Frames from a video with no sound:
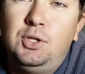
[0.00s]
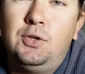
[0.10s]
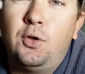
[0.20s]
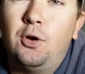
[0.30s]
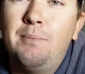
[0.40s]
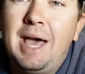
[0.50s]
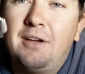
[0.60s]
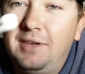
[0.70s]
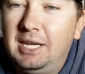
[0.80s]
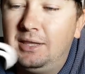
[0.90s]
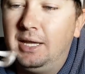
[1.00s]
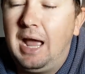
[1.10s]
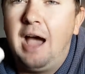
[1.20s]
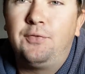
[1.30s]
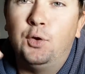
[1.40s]
you throw them back of
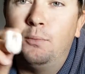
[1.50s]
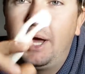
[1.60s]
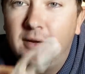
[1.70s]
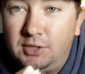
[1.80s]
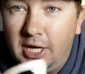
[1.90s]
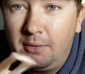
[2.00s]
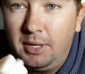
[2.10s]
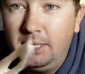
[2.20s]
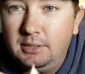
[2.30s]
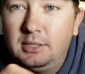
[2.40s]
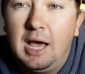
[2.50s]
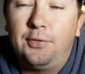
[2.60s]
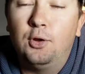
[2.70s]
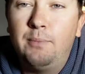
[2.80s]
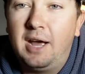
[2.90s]
anything. I've thrown them back of chatterbaits. I've
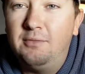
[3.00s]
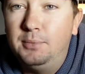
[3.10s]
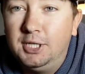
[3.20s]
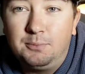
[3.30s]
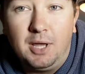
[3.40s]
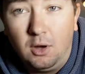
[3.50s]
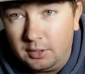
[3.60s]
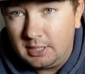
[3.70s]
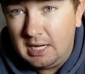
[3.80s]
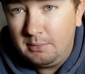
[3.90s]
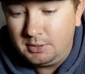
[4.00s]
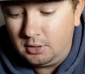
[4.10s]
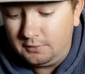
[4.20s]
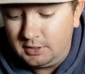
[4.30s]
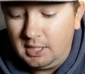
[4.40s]
thrown them back of buzzbait all the time, as
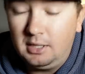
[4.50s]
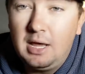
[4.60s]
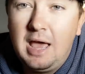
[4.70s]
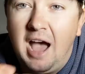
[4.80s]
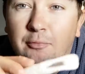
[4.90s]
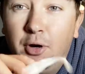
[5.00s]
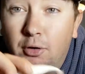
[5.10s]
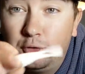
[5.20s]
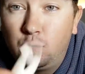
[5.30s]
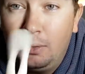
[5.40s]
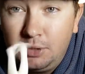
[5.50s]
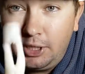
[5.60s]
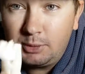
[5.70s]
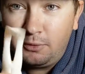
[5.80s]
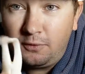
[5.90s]
y'all have seen. I've put it on swim
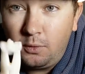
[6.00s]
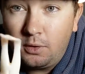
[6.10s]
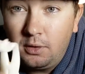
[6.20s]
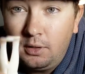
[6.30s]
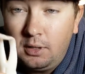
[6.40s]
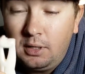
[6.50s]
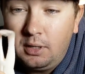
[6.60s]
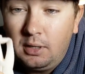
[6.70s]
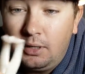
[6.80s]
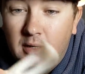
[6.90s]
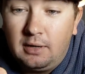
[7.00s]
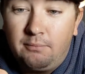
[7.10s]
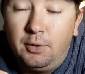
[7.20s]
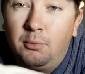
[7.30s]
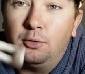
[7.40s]
jigs before.
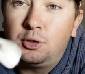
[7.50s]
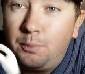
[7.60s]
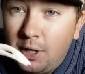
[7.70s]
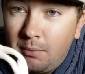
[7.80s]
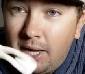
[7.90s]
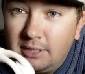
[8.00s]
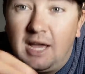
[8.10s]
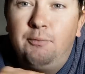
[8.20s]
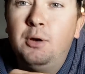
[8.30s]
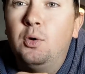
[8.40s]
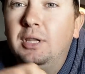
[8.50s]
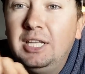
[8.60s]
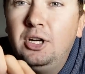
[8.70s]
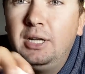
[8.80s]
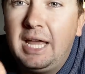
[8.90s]
Put them on spinnerbaits. I put them on
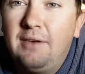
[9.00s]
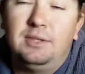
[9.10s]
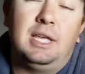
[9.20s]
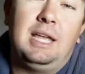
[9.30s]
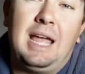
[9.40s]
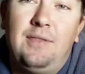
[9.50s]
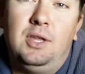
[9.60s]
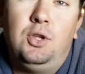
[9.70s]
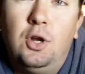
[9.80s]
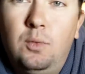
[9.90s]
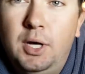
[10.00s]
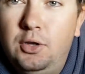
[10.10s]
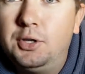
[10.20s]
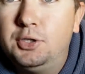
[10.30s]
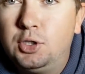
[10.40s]
literally everything. And then you know what?
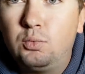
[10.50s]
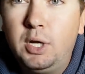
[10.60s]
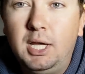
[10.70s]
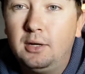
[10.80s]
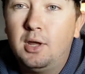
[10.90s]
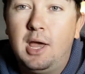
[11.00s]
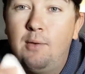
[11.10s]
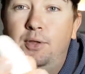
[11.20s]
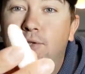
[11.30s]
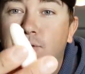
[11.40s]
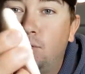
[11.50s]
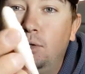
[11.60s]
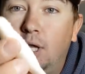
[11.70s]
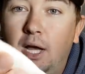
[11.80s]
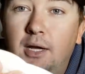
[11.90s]
You can just rig it with a screw
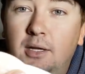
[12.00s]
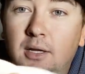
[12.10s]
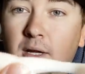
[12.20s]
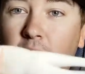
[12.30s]
lock